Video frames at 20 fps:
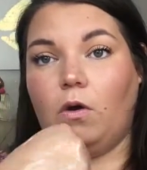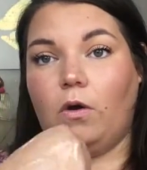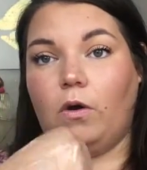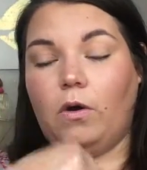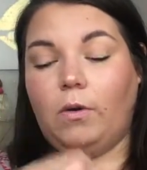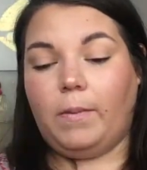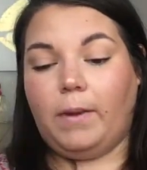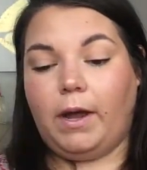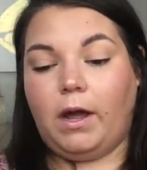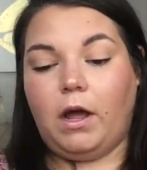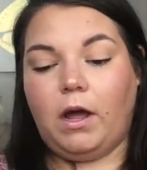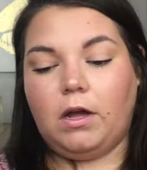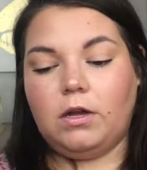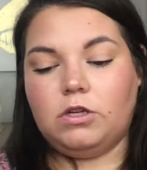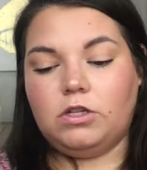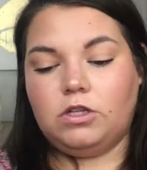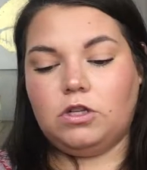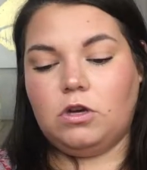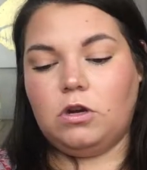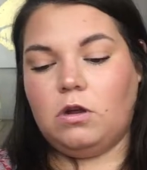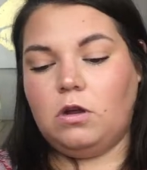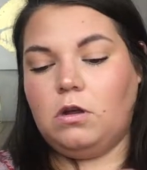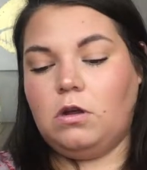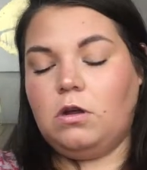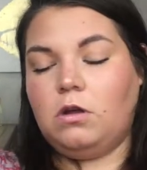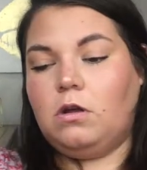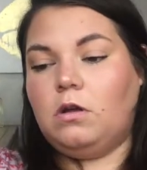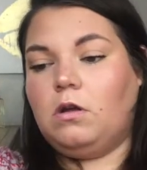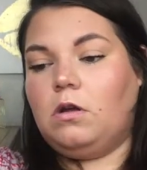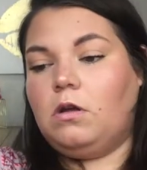Oh my gosh.
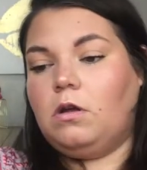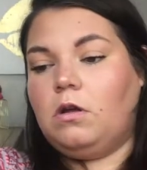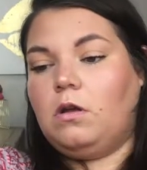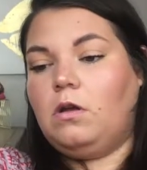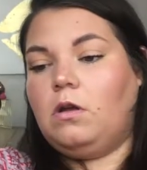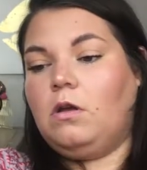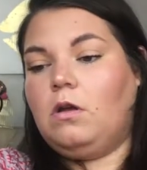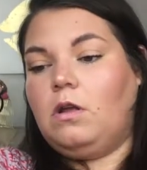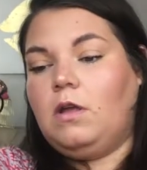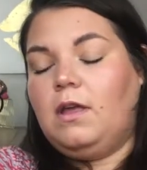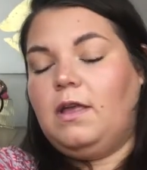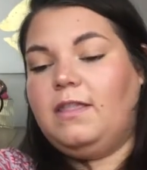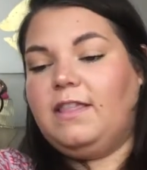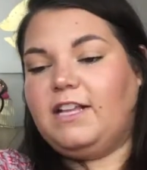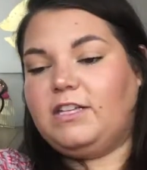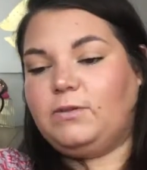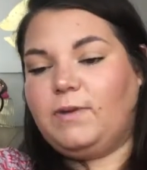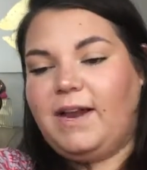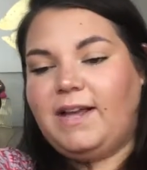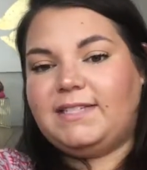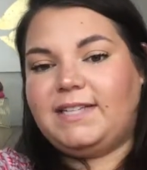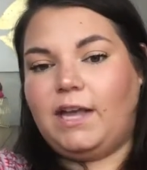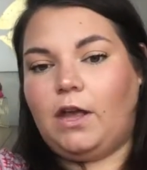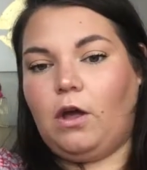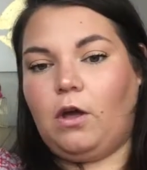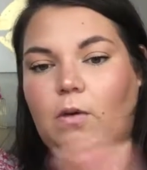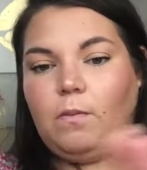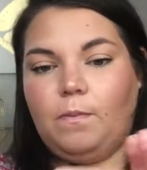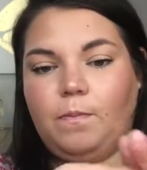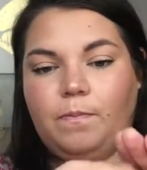This one has like
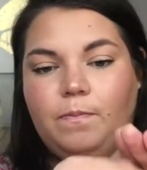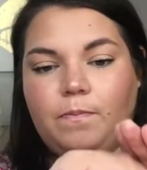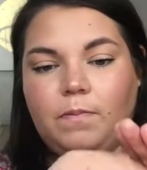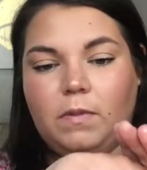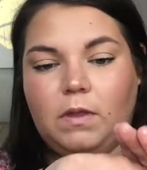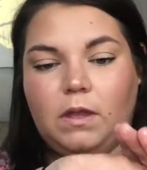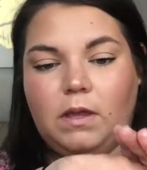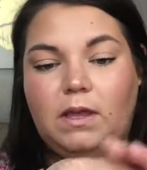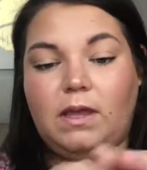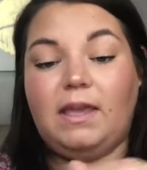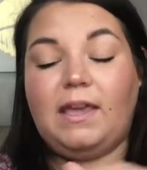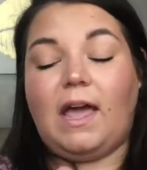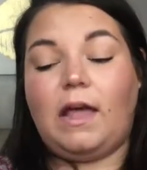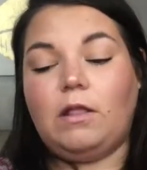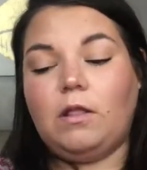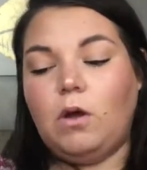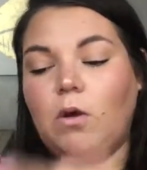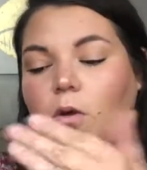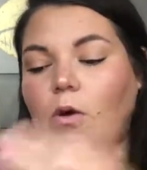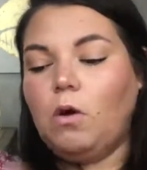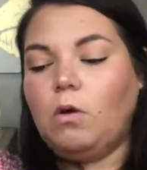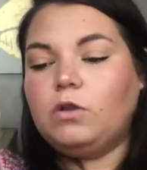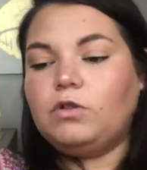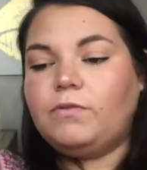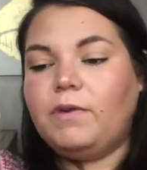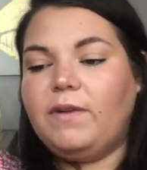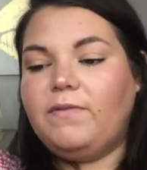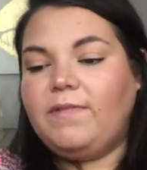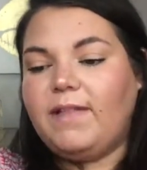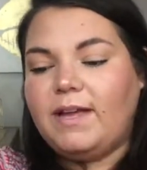a yellow gold
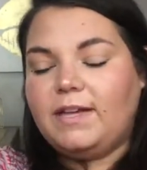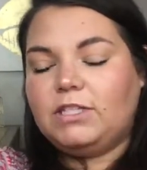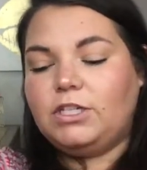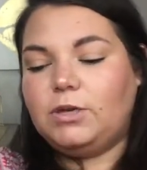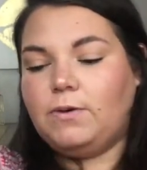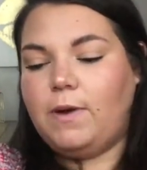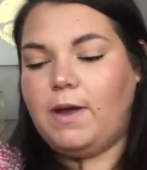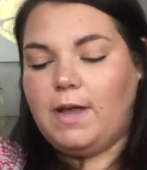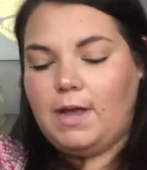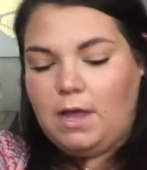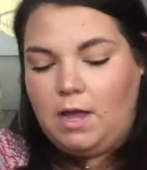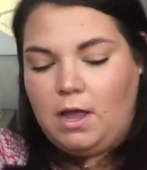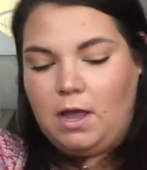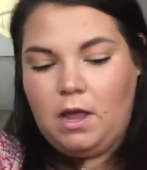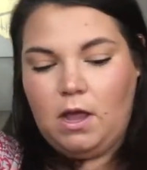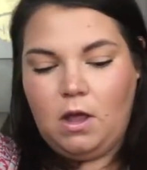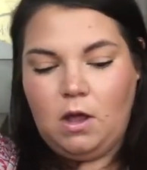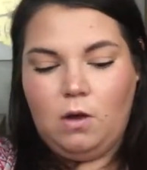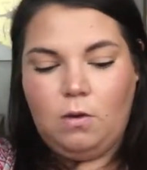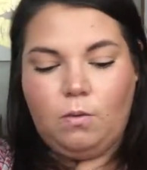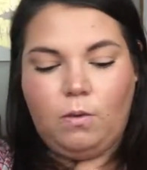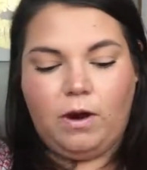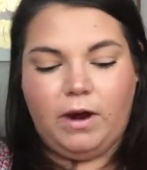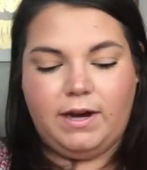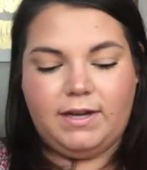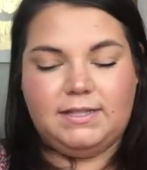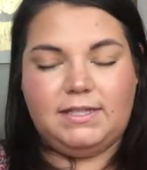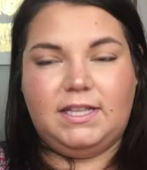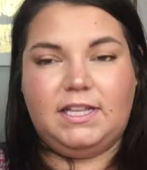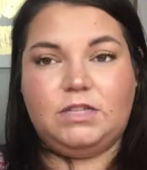reflect to it,
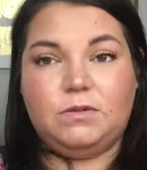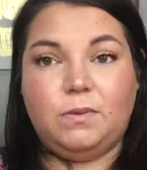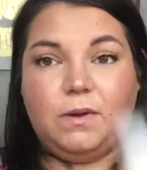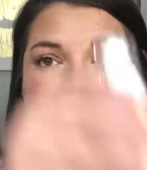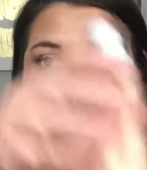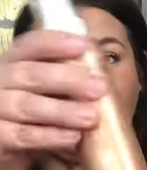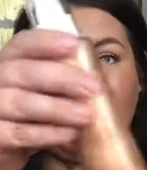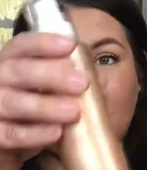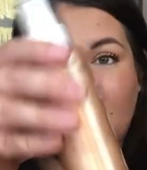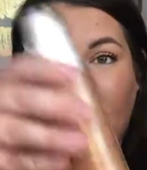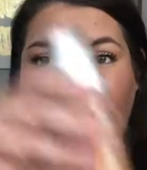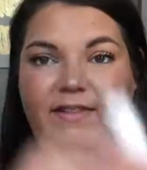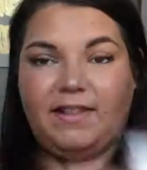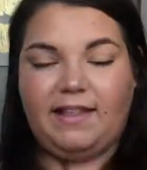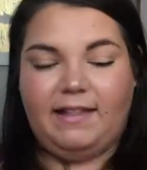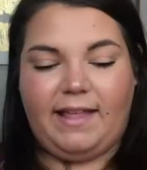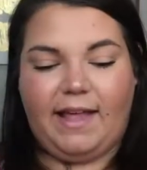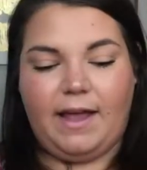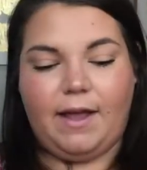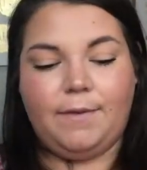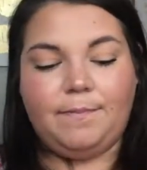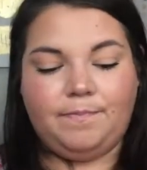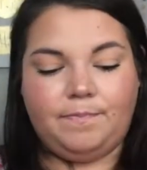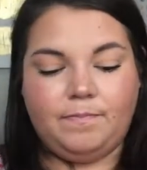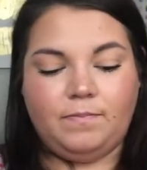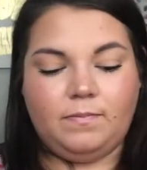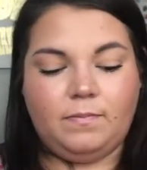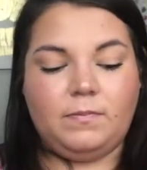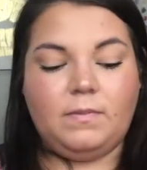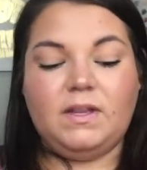whereas this one is definitely like,
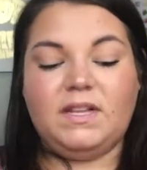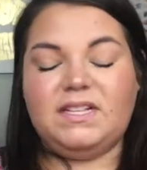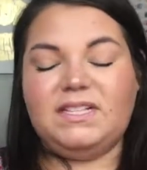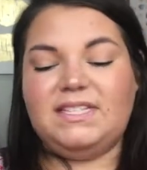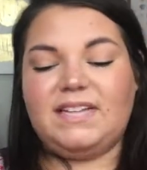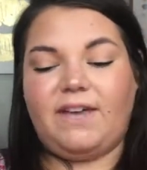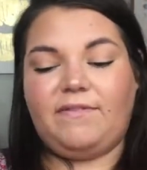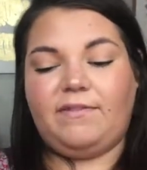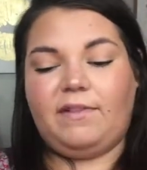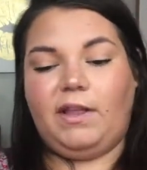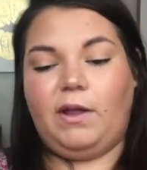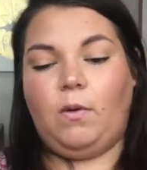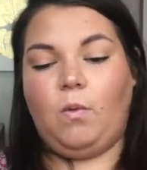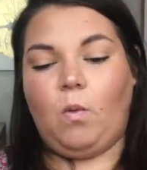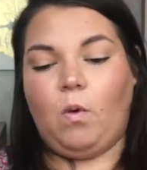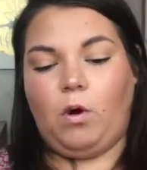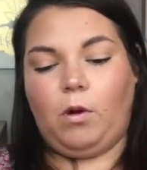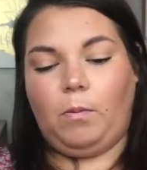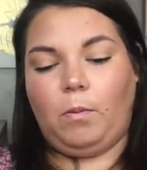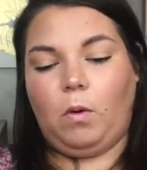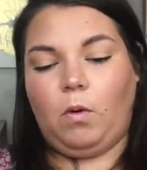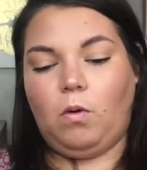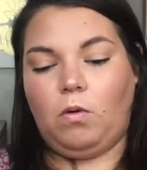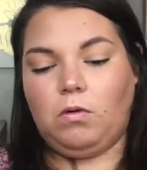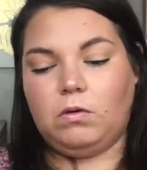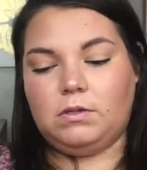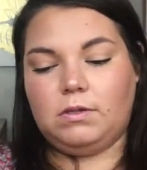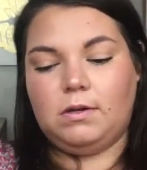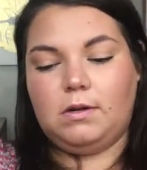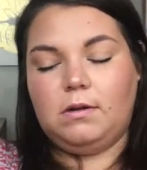definitely warm
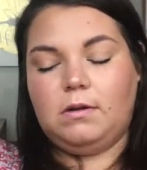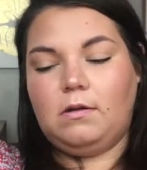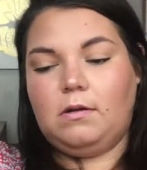gold.